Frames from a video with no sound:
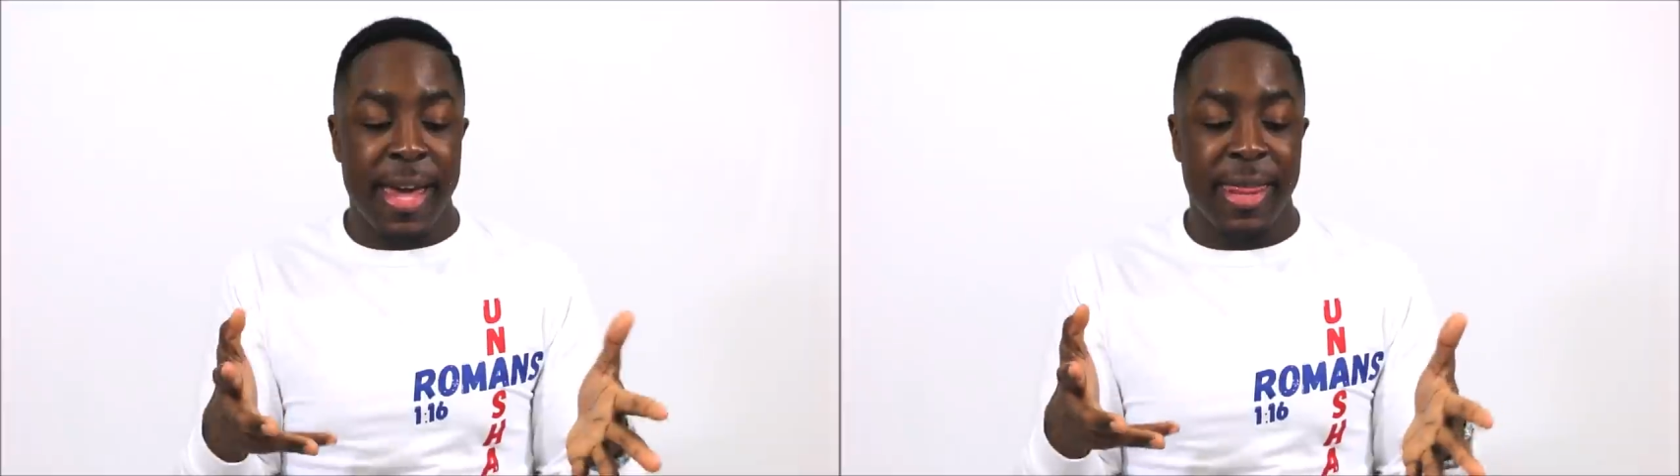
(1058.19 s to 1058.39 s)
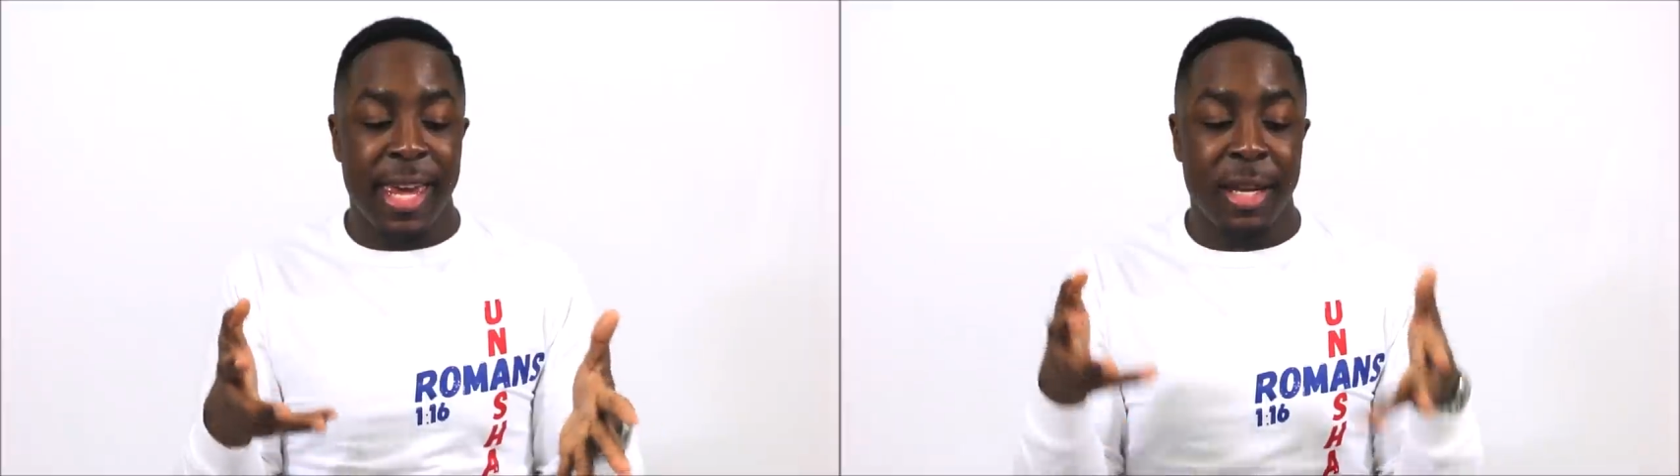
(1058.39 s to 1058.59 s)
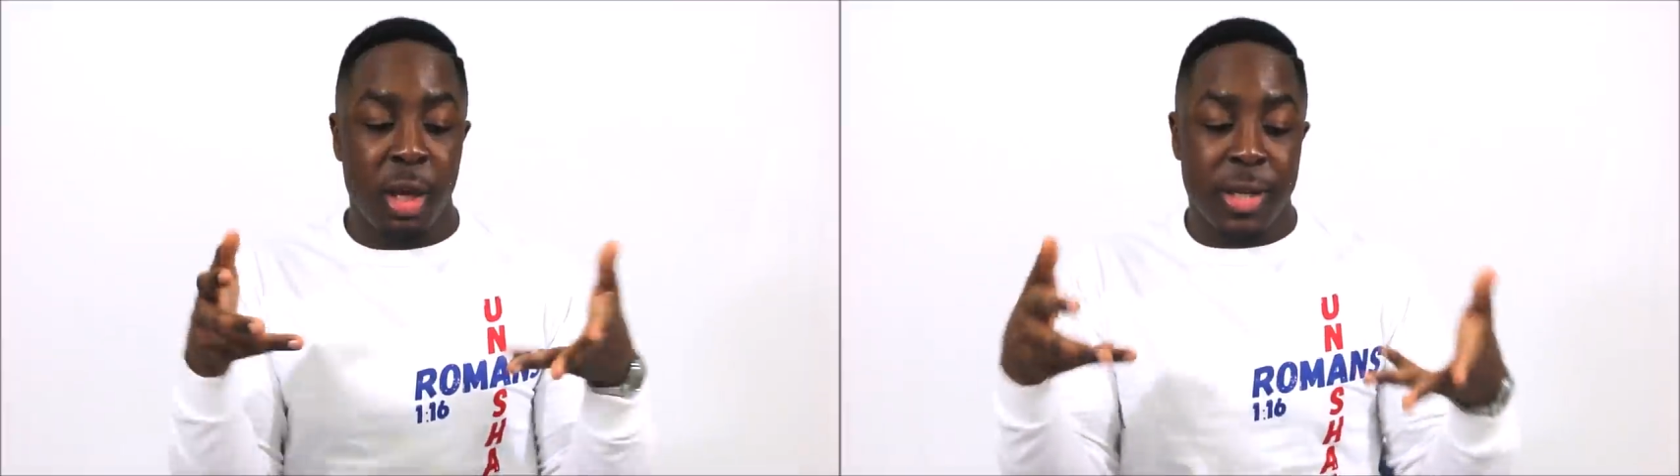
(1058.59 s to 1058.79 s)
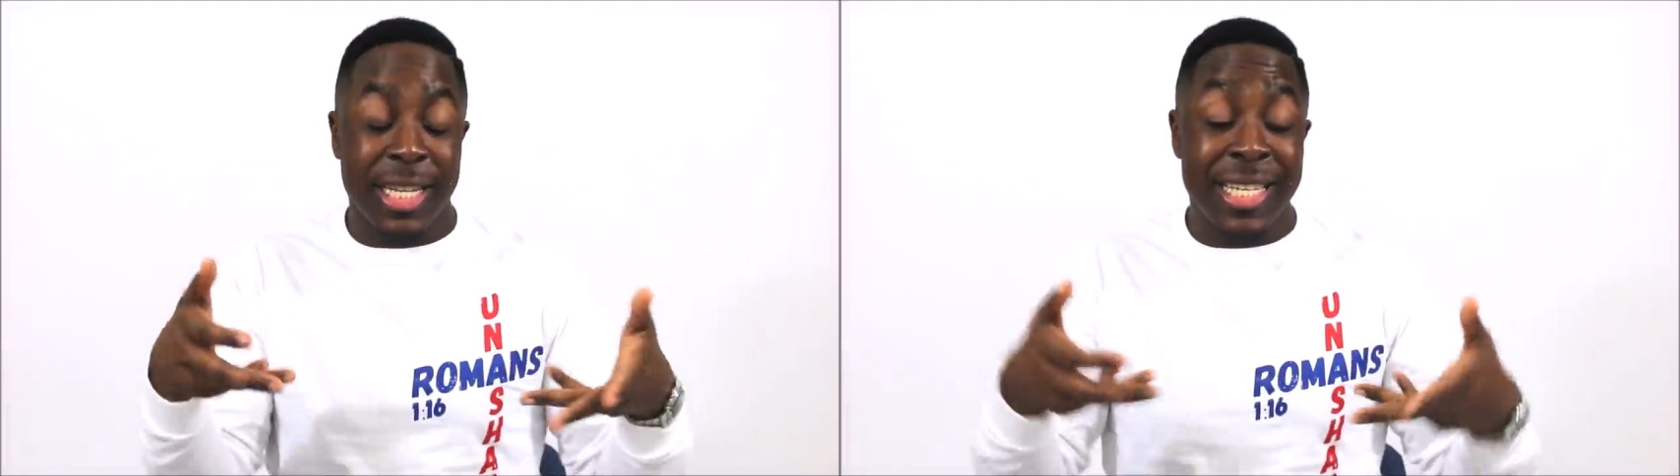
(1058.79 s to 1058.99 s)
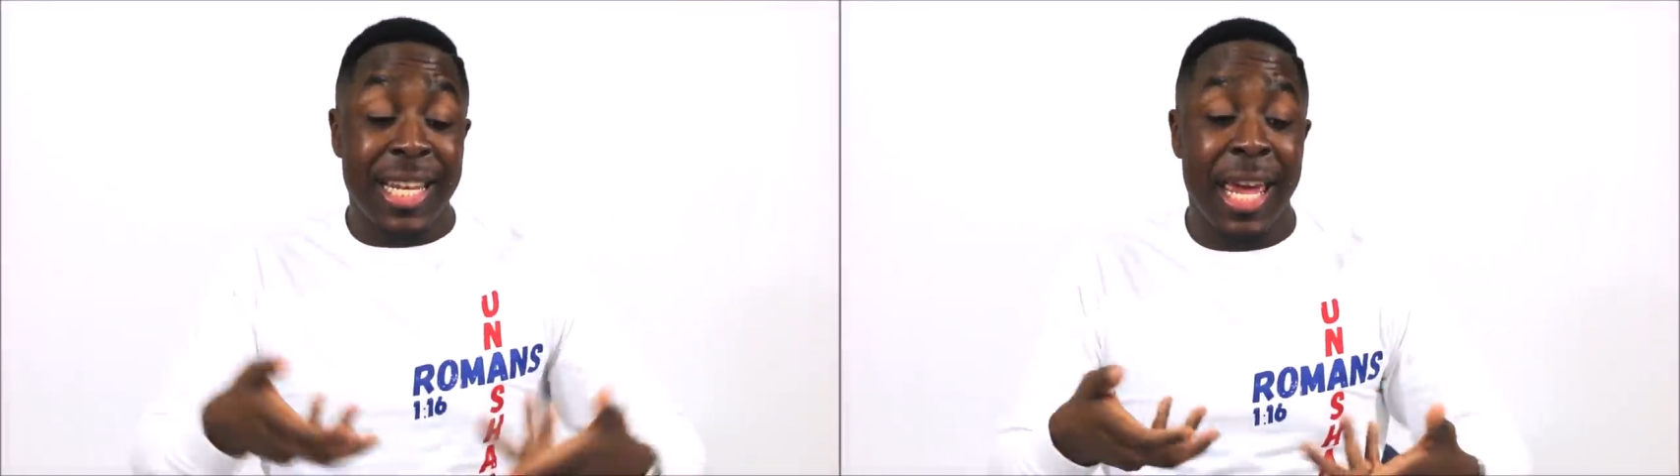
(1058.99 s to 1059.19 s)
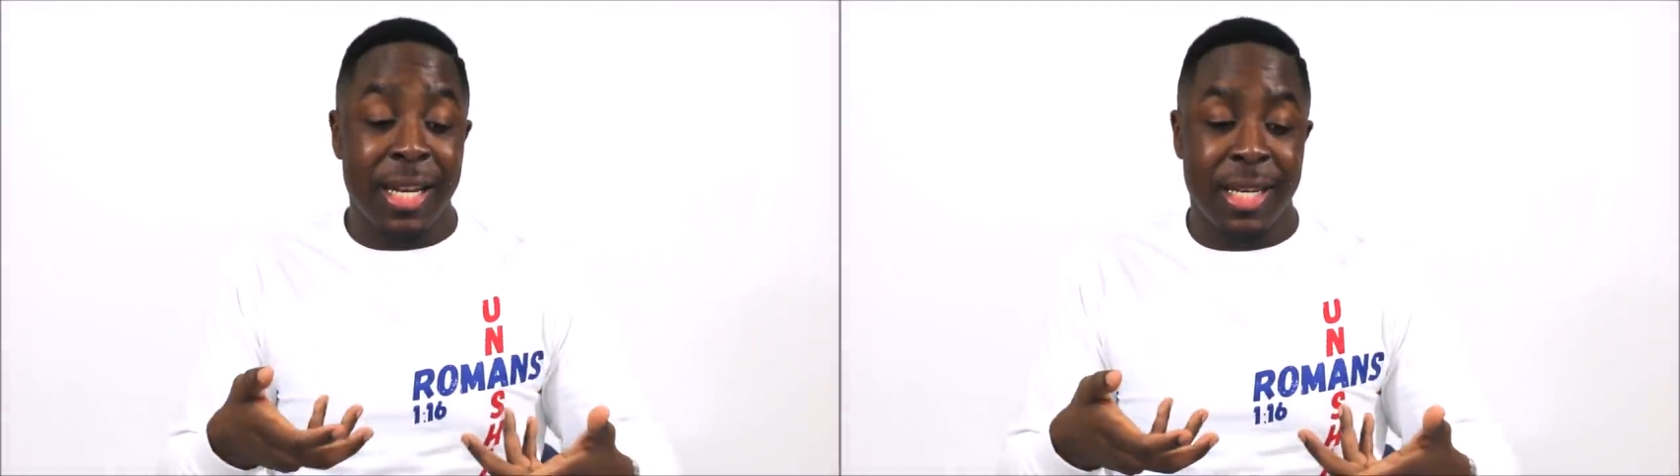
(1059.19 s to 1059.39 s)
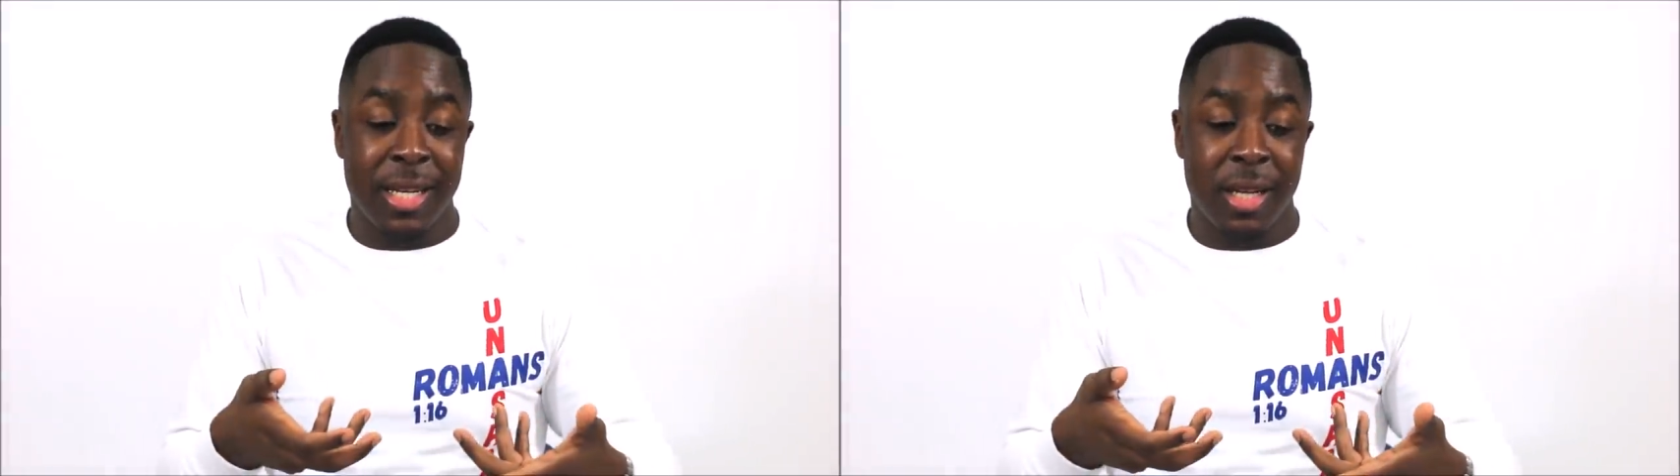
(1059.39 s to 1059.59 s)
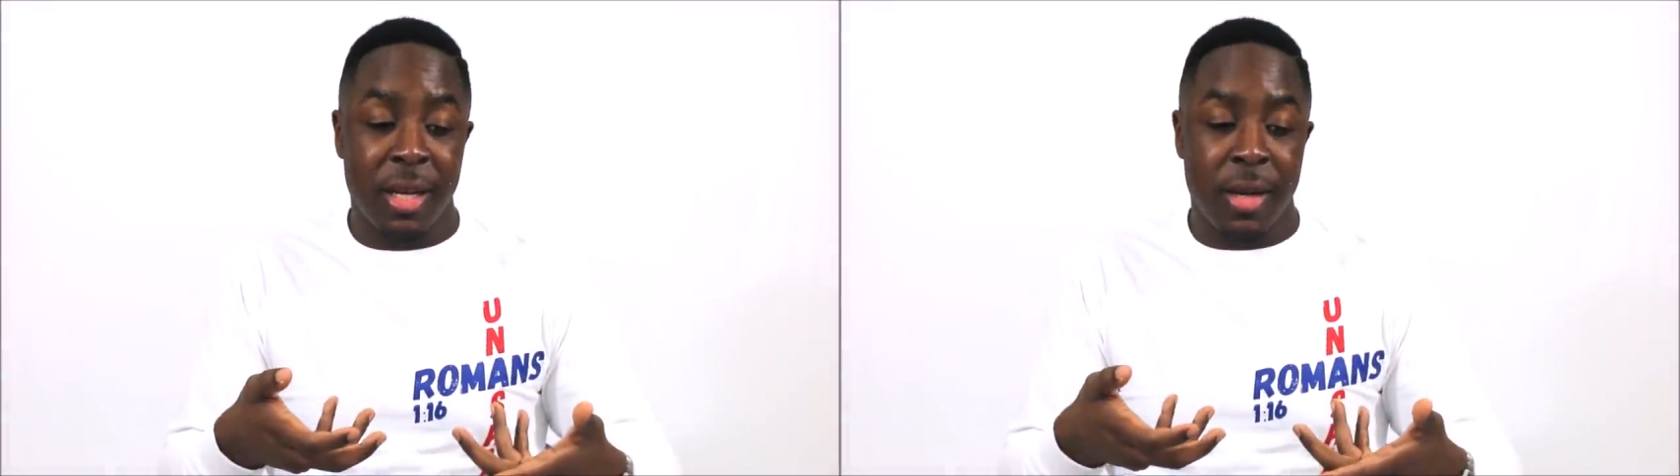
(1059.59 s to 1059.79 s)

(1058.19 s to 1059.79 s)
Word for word: then there's a set